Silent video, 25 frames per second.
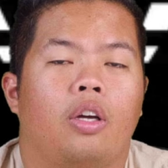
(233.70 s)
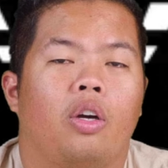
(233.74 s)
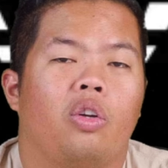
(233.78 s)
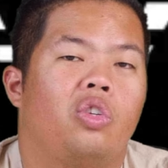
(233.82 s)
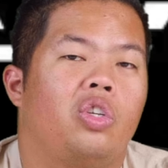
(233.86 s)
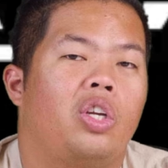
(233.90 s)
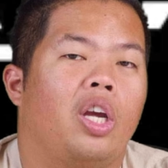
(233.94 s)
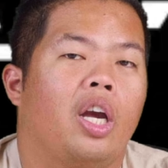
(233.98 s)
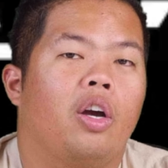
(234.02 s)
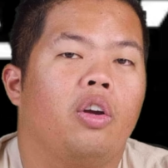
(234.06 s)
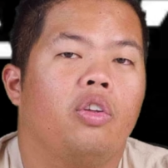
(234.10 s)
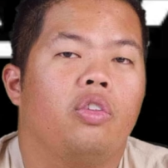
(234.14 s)
Now uh,
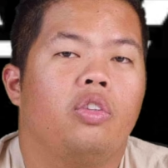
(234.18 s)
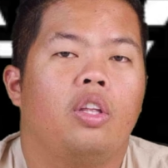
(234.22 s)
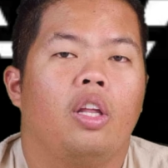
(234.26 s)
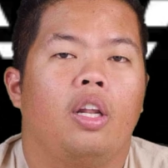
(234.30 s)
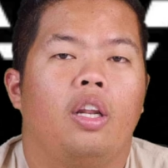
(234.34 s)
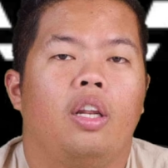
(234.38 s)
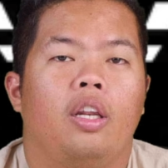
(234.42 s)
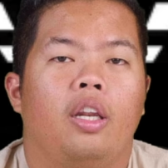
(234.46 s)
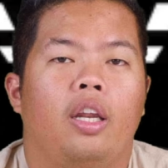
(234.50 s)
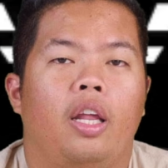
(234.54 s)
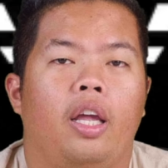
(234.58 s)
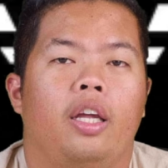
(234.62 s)
check out the
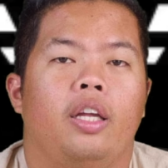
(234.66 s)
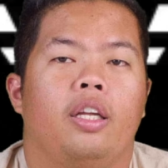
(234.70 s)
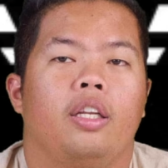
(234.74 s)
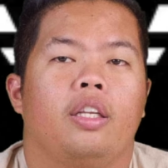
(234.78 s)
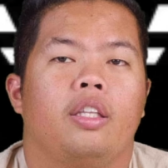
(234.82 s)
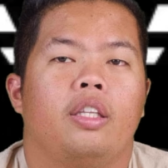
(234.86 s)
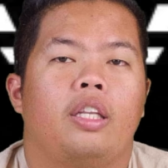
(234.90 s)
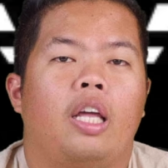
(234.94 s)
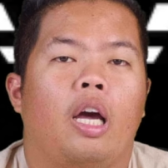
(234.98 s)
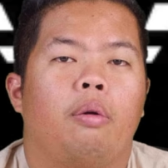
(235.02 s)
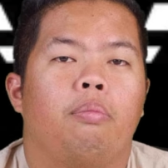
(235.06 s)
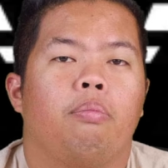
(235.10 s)

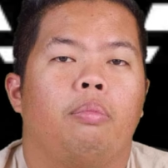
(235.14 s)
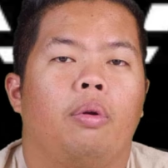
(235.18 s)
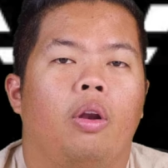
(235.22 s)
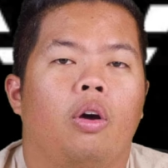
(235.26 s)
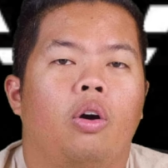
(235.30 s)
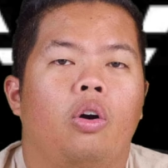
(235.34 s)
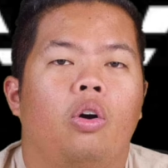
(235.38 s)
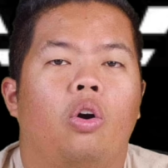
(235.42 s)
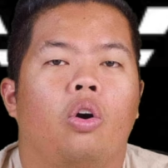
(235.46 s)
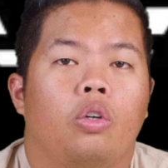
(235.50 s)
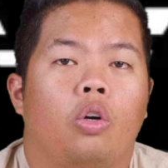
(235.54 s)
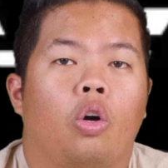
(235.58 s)
link down
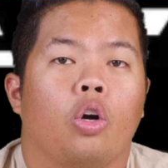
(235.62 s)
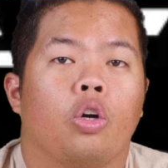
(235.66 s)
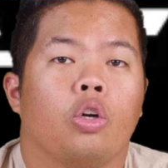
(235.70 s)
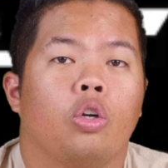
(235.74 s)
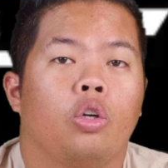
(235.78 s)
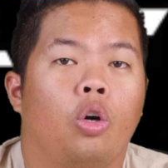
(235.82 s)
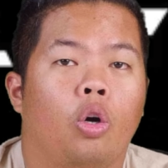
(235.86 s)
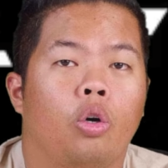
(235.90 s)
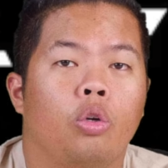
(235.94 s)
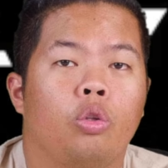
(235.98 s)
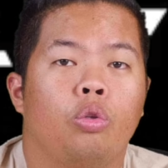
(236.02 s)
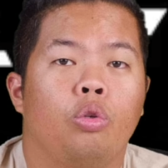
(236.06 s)
below or
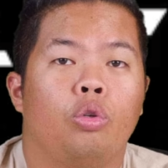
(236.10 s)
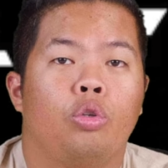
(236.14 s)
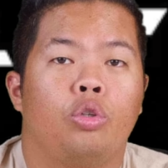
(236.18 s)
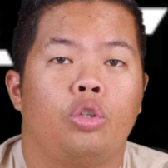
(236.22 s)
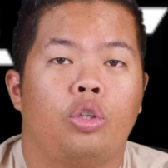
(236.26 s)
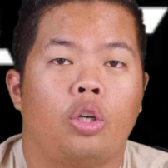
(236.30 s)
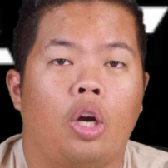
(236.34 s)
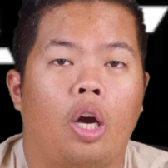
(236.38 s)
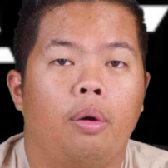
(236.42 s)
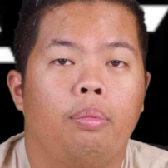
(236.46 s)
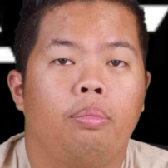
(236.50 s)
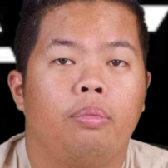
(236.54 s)
go to
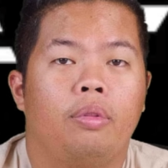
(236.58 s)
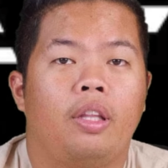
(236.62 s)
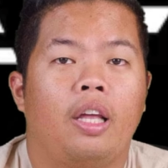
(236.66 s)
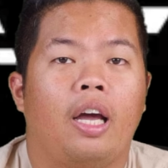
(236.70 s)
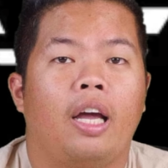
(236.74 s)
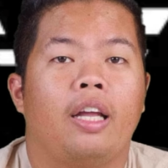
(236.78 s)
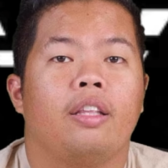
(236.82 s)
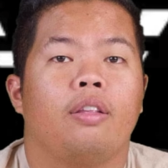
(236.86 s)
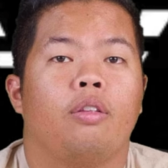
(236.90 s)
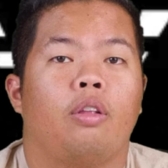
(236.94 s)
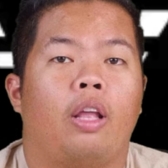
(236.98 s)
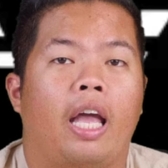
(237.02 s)

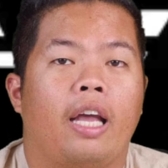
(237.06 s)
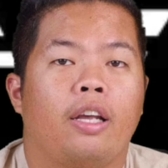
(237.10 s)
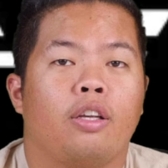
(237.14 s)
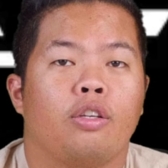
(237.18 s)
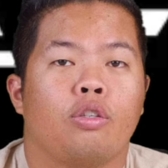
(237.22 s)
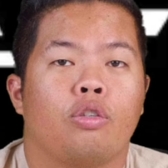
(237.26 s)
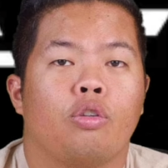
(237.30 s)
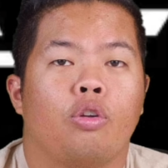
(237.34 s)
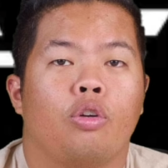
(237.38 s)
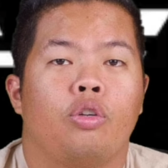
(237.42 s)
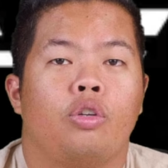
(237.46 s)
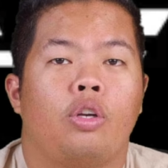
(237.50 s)

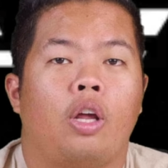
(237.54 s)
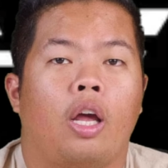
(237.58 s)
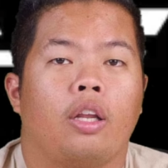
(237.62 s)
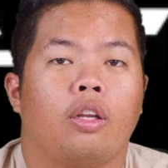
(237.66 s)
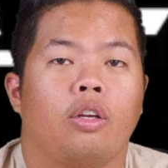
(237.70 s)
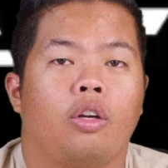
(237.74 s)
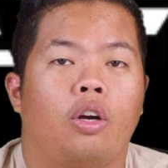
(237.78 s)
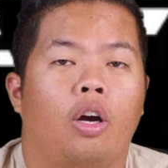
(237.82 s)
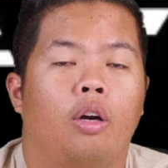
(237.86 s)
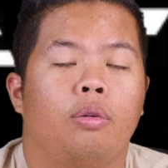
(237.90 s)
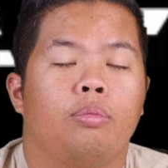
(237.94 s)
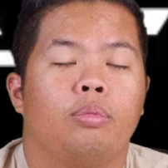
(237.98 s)

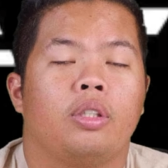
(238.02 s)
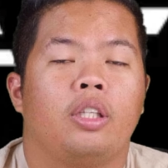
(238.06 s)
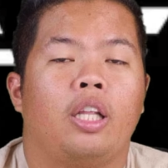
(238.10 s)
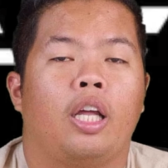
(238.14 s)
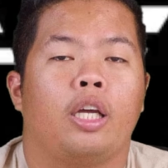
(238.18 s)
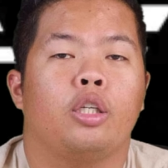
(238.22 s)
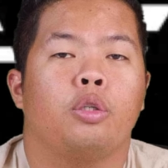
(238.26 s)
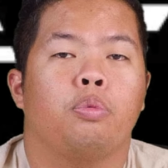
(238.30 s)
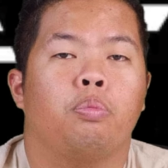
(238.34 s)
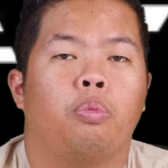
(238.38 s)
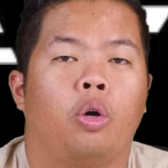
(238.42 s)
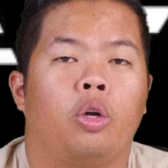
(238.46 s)
shop.ekster.com
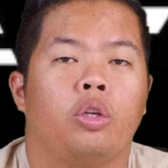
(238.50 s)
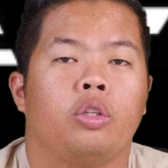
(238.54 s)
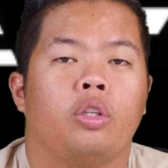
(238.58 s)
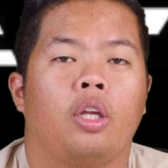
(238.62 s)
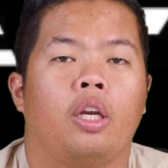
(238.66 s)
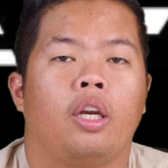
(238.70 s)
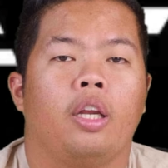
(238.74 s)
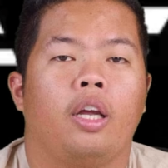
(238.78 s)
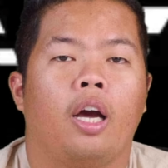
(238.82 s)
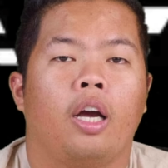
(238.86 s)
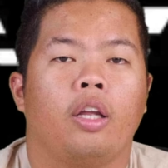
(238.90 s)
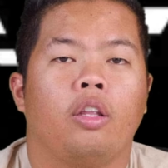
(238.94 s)
slash
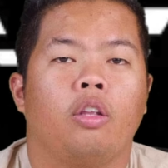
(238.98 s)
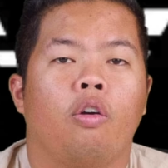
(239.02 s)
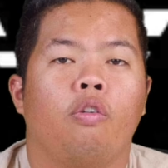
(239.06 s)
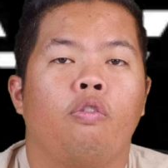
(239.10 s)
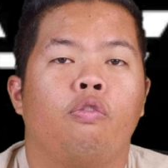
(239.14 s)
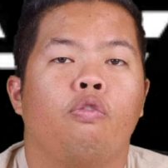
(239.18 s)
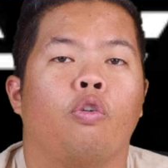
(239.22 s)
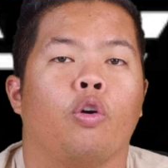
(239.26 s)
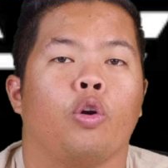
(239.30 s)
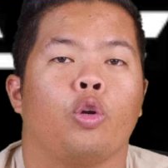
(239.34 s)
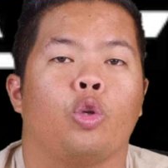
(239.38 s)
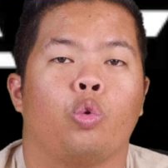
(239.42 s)
paultaligato for